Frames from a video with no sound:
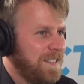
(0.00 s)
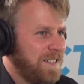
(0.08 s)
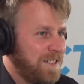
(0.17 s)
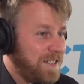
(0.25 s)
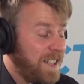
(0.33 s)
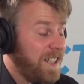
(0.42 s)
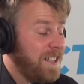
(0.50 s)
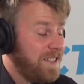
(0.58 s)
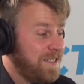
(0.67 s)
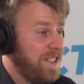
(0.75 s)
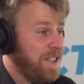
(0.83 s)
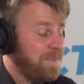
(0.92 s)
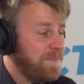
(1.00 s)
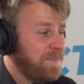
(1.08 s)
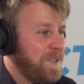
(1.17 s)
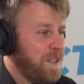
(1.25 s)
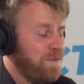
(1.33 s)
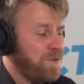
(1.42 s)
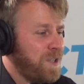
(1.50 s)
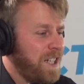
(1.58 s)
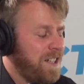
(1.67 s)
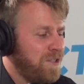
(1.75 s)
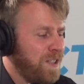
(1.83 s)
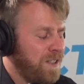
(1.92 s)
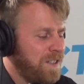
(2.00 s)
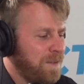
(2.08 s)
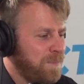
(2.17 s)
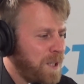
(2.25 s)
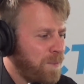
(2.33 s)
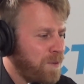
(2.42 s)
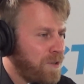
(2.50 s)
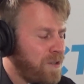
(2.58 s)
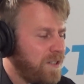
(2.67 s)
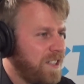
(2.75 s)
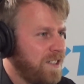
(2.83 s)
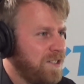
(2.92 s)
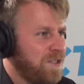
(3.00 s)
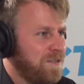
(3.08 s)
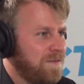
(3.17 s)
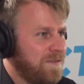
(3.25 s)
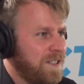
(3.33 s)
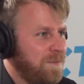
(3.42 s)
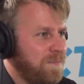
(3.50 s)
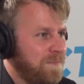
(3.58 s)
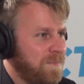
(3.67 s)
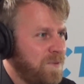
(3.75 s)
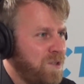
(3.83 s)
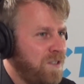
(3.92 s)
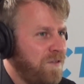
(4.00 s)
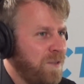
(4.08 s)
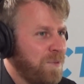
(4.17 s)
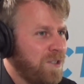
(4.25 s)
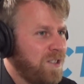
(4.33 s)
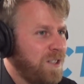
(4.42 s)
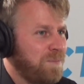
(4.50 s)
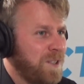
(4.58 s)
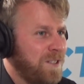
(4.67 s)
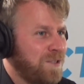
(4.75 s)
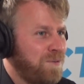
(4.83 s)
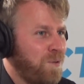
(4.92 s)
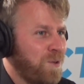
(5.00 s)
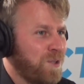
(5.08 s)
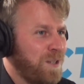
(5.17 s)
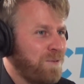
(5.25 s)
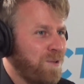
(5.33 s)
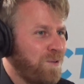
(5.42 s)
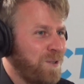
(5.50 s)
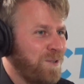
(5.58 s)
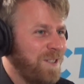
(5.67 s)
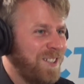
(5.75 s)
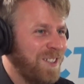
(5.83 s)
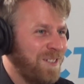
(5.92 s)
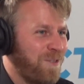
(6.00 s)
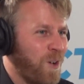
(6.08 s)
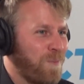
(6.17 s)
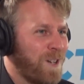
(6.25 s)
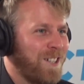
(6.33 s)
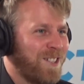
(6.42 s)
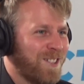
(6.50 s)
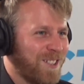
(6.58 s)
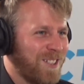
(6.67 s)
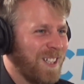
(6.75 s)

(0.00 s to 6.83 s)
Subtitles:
Yeah. I've already had us at a couple of rotary days. It's good for them to sleep. They just fall asleep with all the noise and the vibrations and stuff.